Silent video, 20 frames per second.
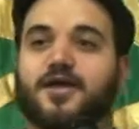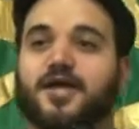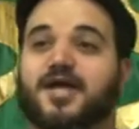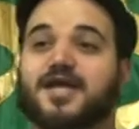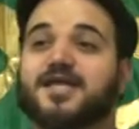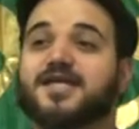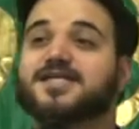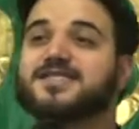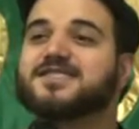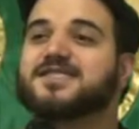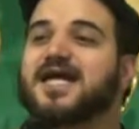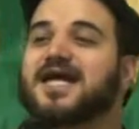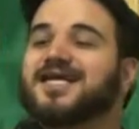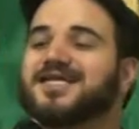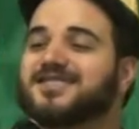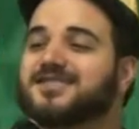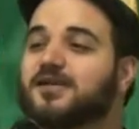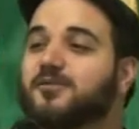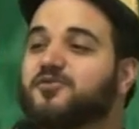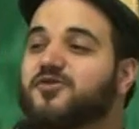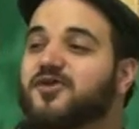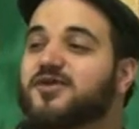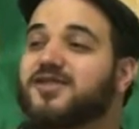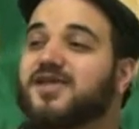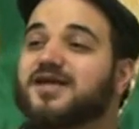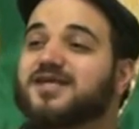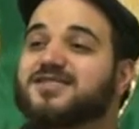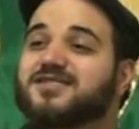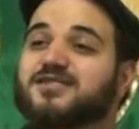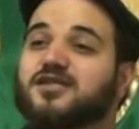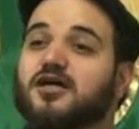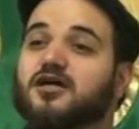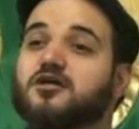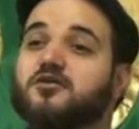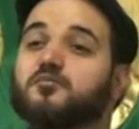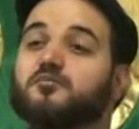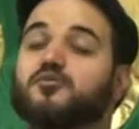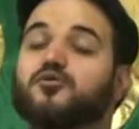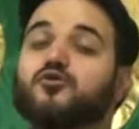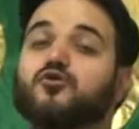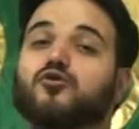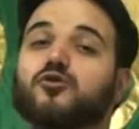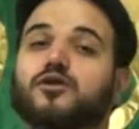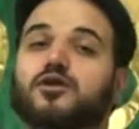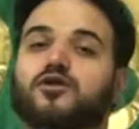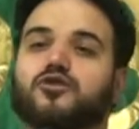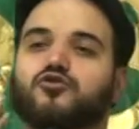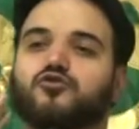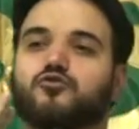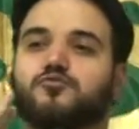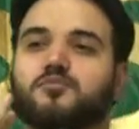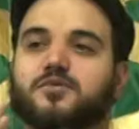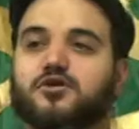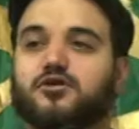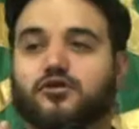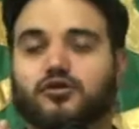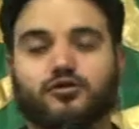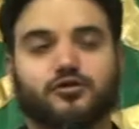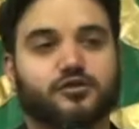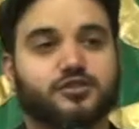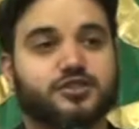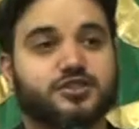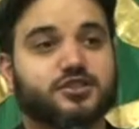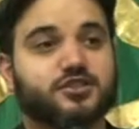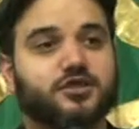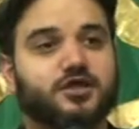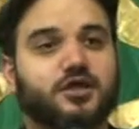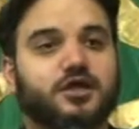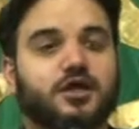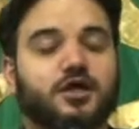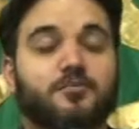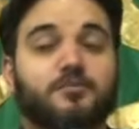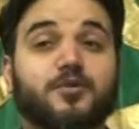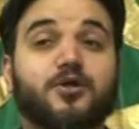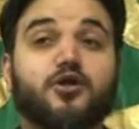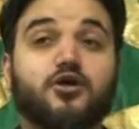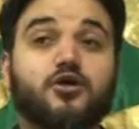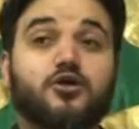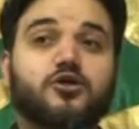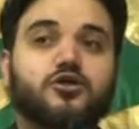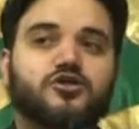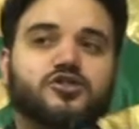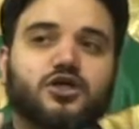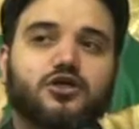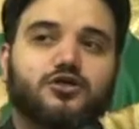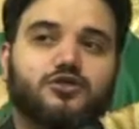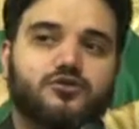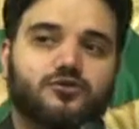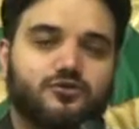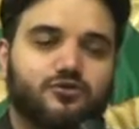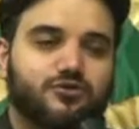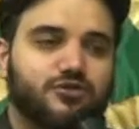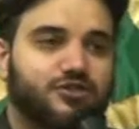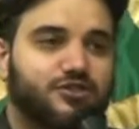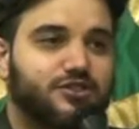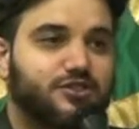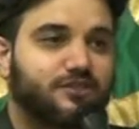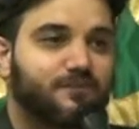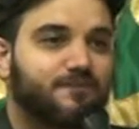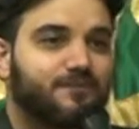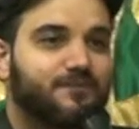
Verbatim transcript: it is not something that is done purely through miracles. Miracles are used